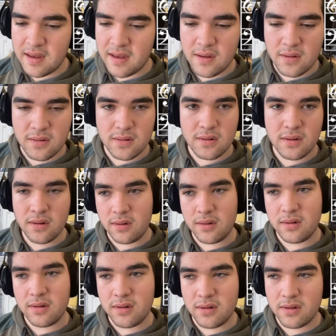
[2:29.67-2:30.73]
whole,
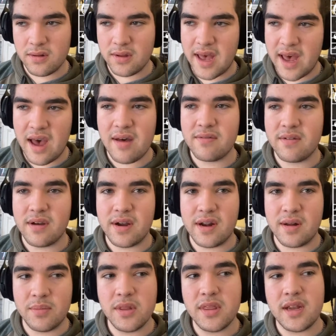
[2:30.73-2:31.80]
whole, whole, half. All right, I'll
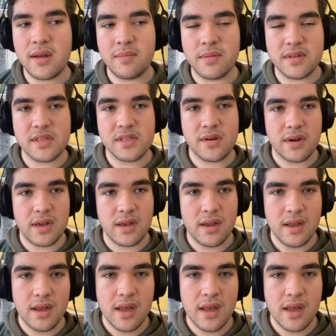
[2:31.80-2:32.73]
put that up on the screen